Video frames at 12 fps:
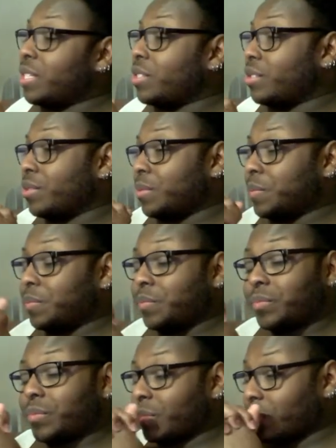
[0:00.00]
do.
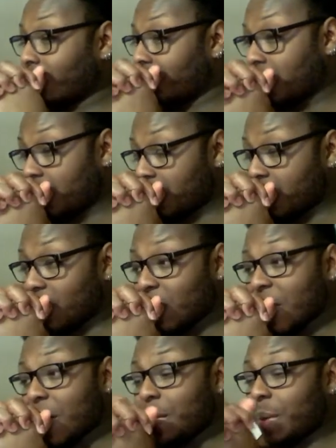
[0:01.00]

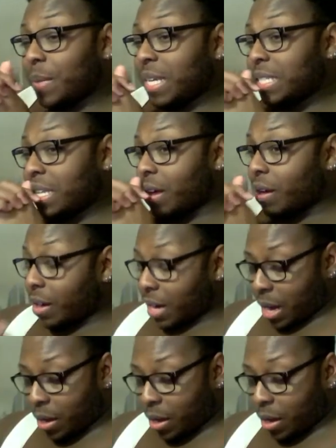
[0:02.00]
But bless her heart.